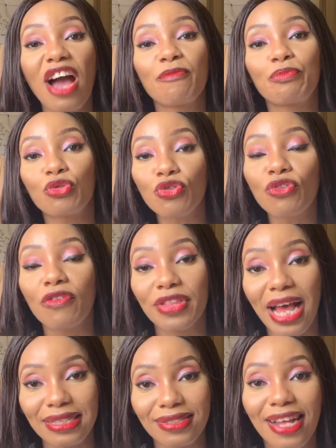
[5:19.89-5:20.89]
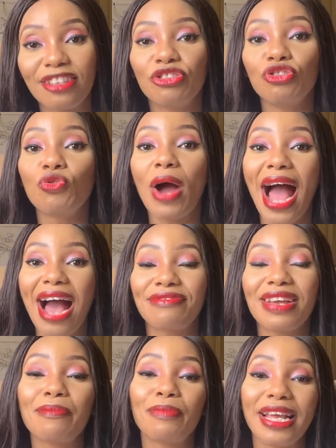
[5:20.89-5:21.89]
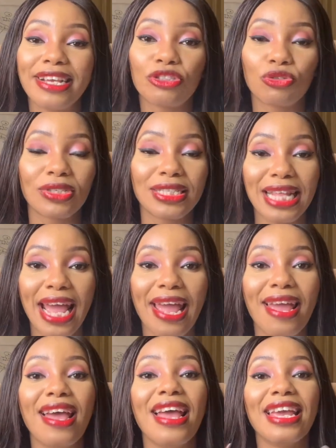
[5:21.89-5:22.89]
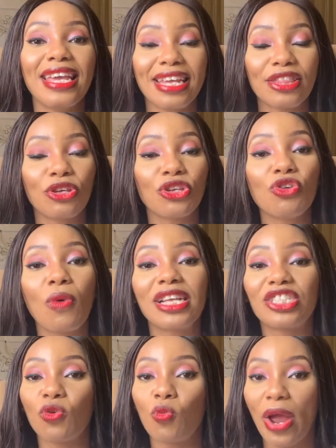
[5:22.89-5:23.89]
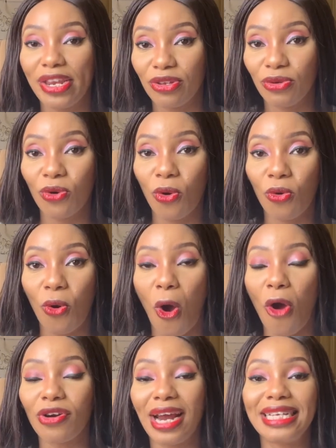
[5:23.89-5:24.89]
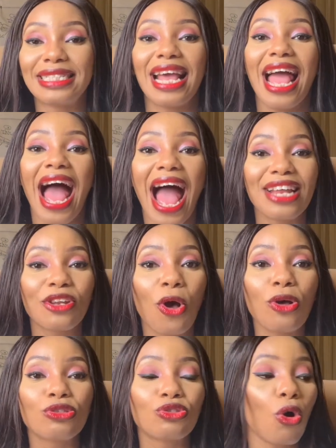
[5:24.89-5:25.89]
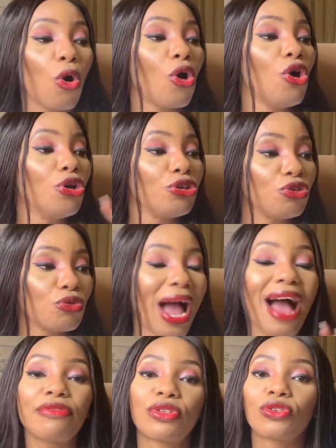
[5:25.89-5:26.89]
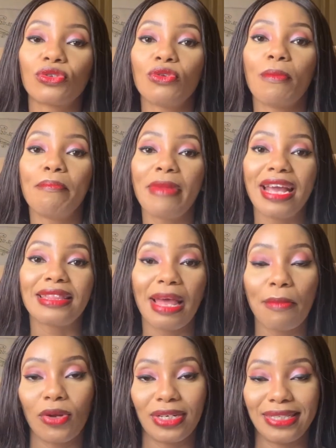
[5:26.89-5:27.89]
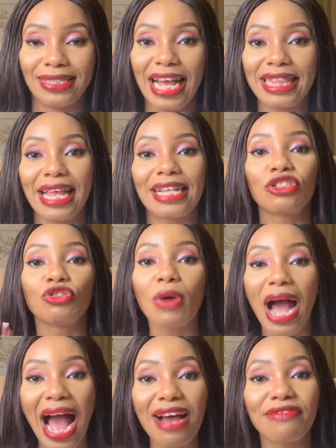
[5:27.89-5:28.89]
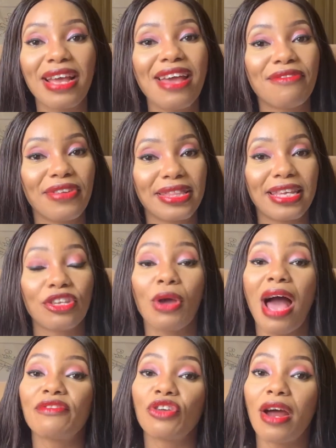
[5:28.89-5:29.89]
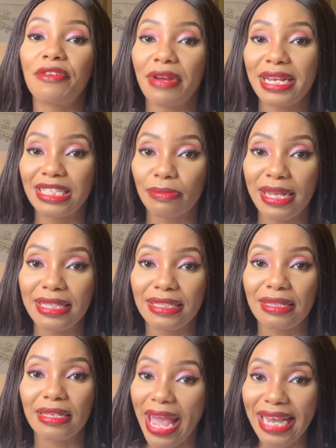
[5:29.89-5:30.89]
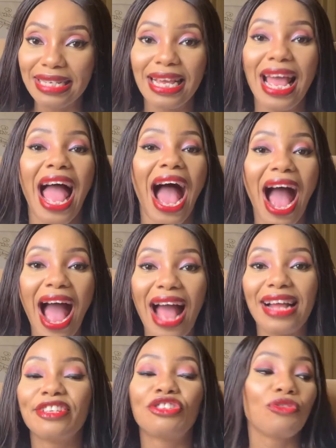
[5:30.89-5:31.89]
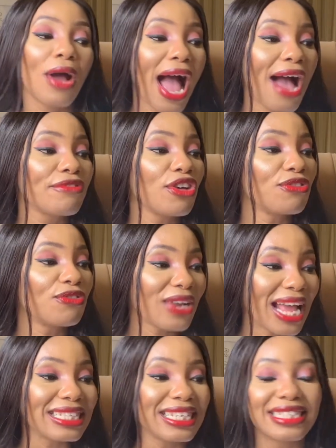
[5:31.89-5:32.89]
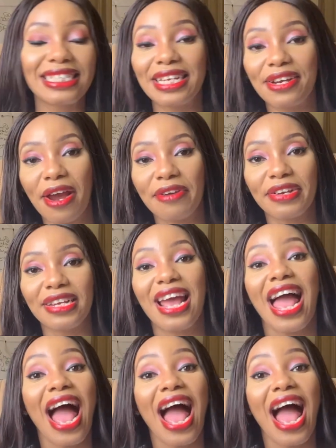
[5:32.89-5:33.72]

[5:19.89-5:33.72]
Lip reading: have proof of that you have a place to stay in the US when you go, all right? And also, you have to make them understand that you have everything, you have your arrangements made, and you have your flight itinerary,